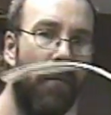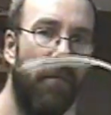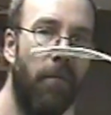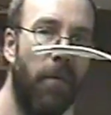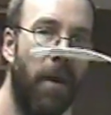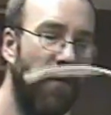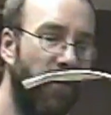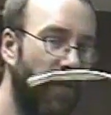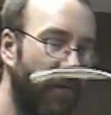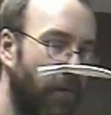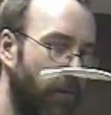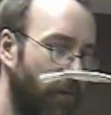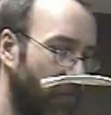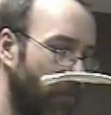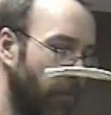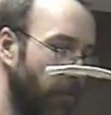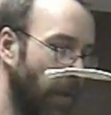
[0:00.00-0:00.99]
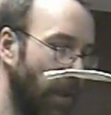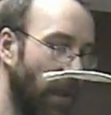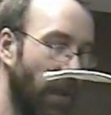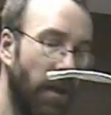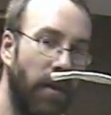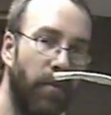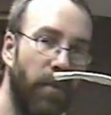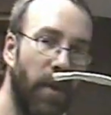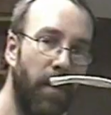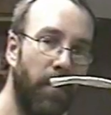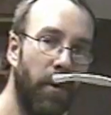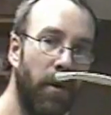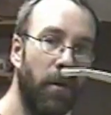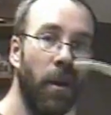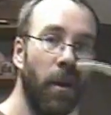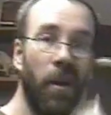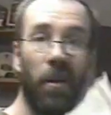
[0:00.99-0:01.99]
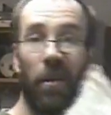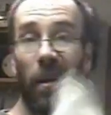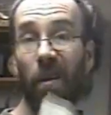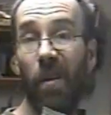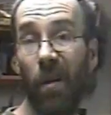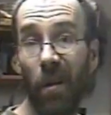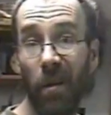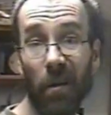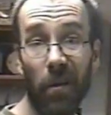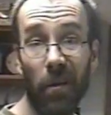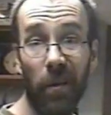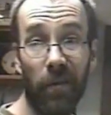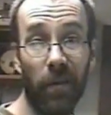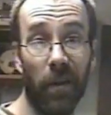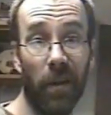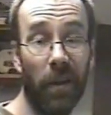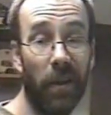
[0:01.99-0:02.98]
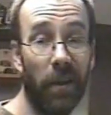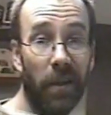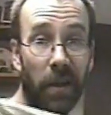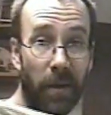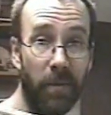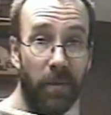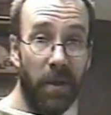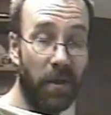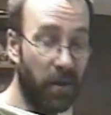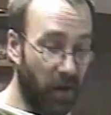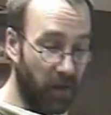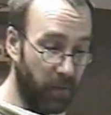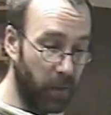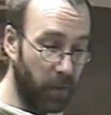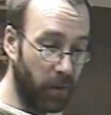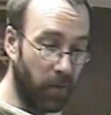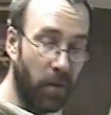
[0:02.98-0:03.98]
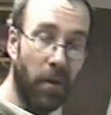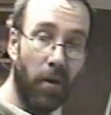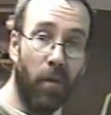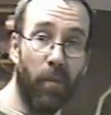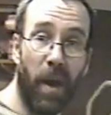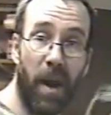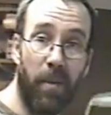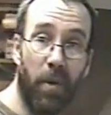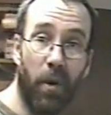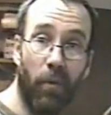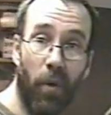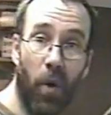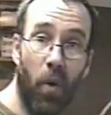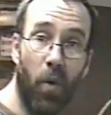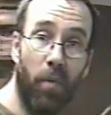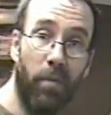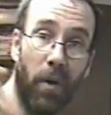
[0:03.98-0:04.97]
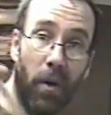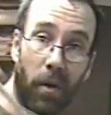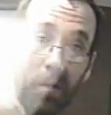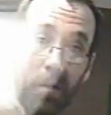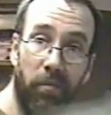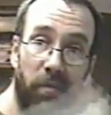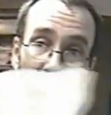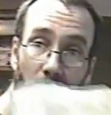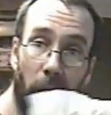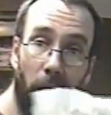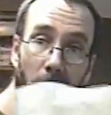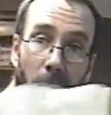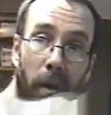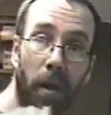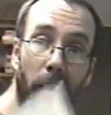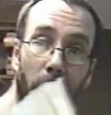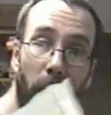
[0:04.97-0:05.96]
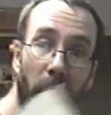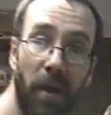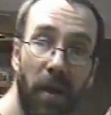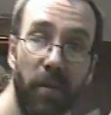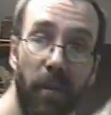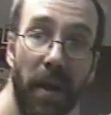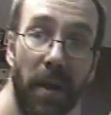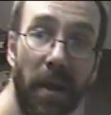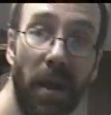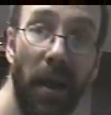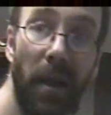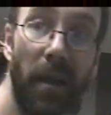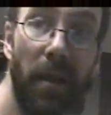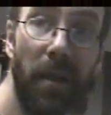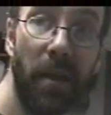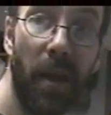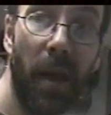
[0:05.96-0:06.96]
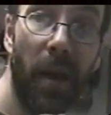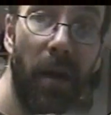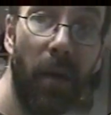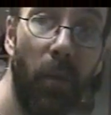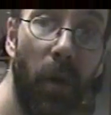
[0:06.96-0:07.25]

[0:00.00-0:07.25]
Raffilla paper. They call it all different types of stuff, but paper rope, but it's basically this kind of